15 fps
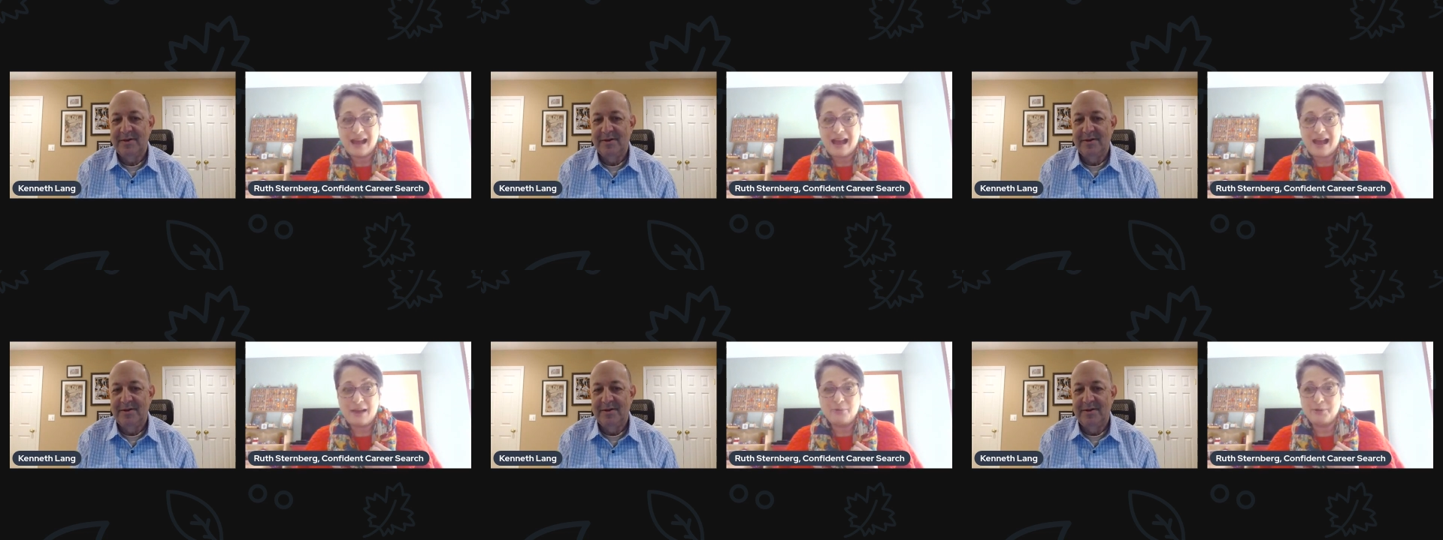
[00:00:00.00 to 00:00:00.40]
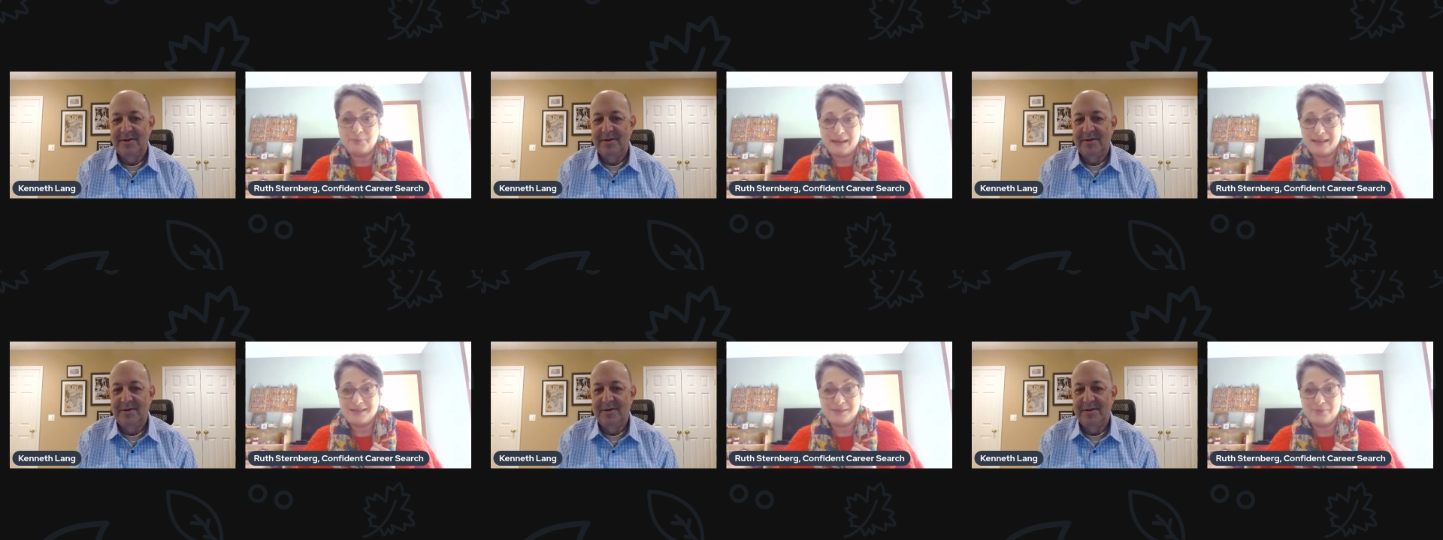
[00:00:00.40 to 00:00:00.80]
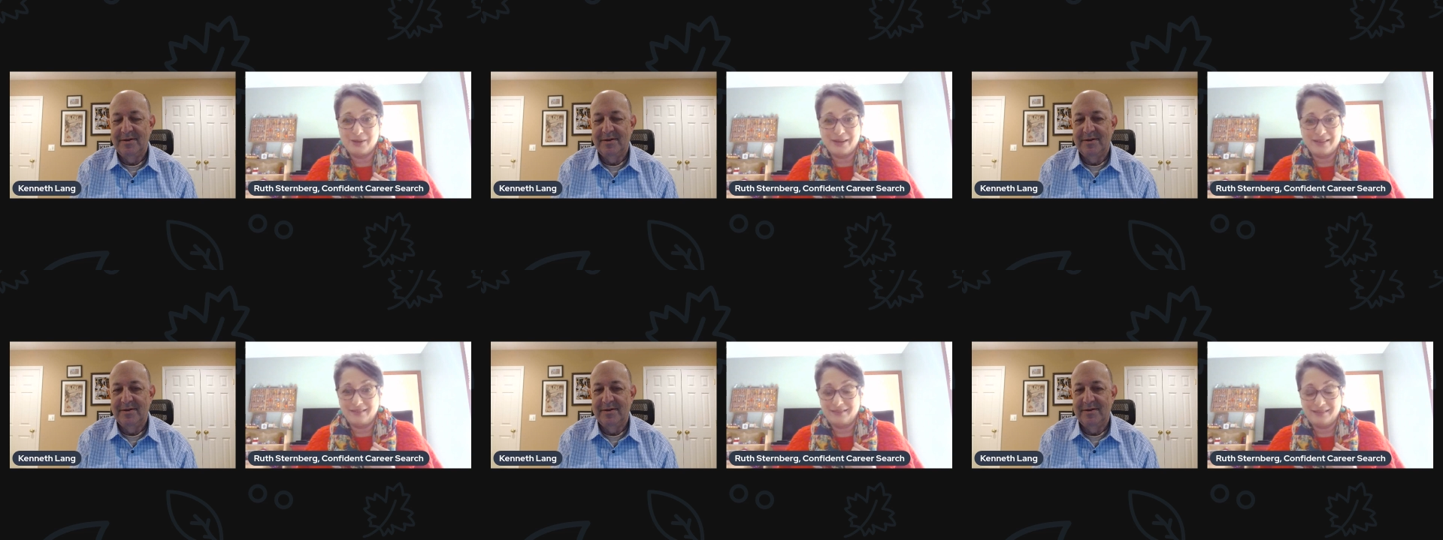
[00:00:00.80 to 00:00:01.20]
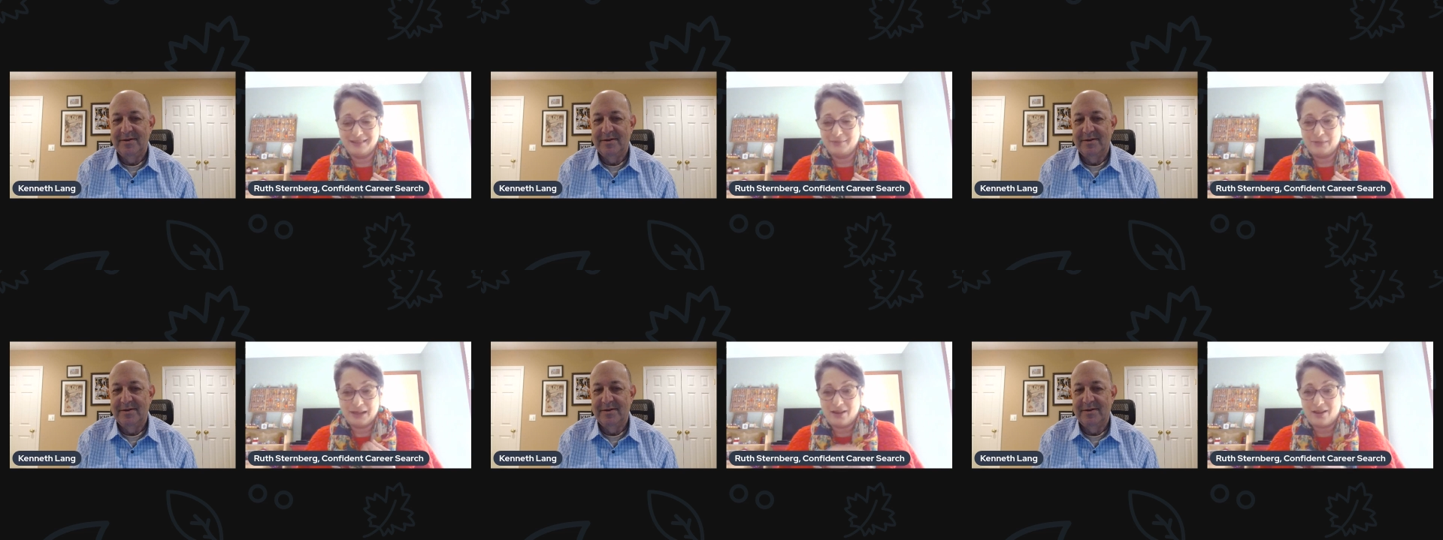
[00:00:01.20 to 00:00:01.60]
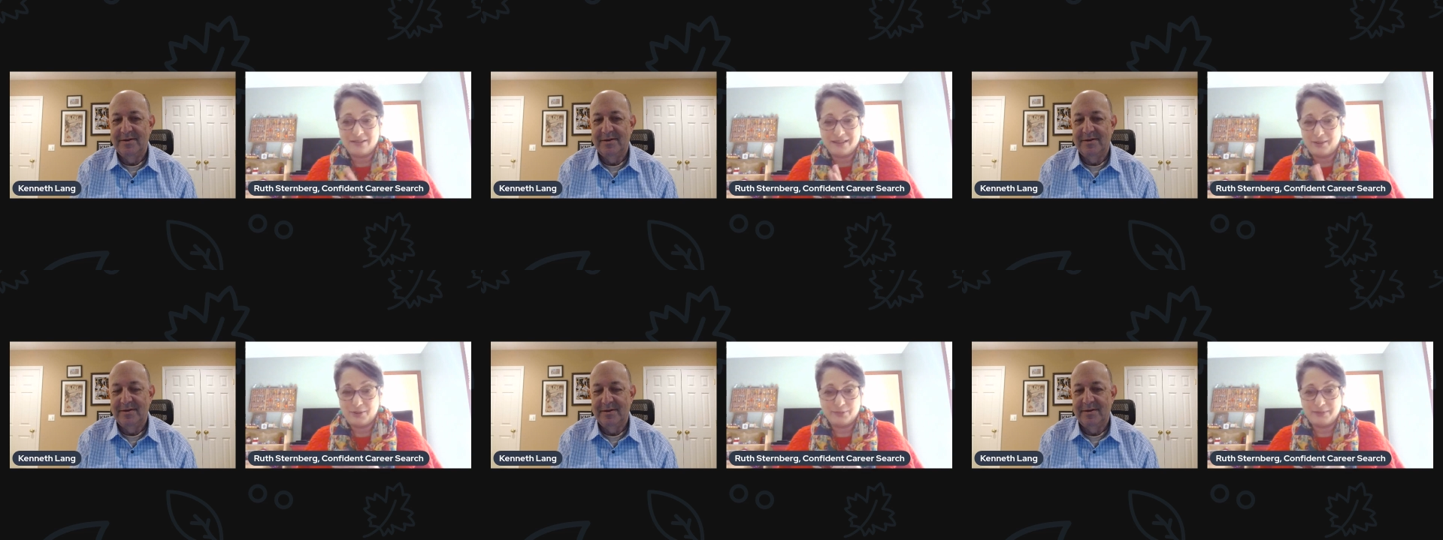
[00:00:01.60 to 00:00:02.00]
Speaker 1: I would pay someone in my
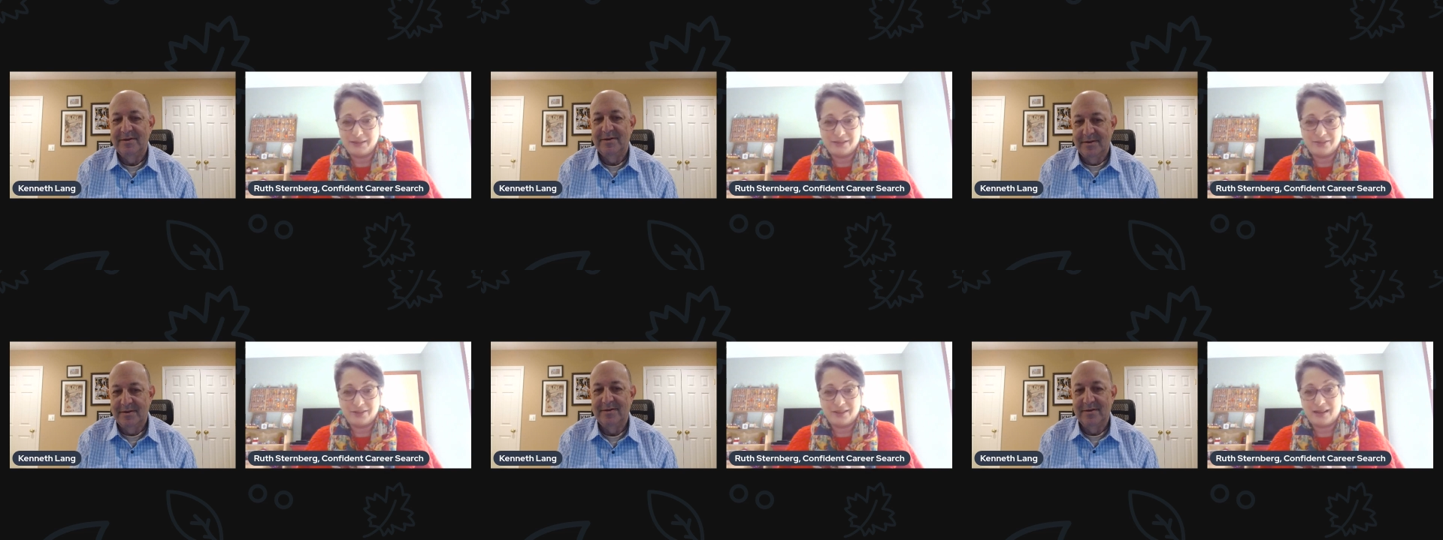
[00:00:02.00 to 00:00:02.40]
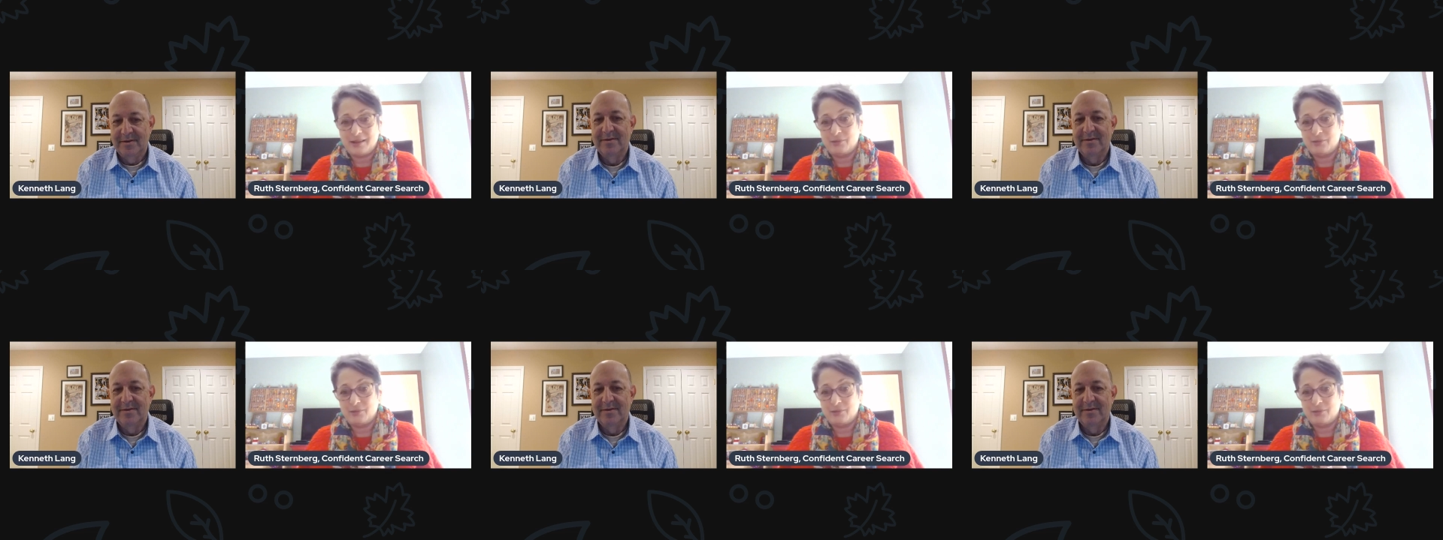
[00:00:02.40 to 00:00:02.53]
colleague group to do it. I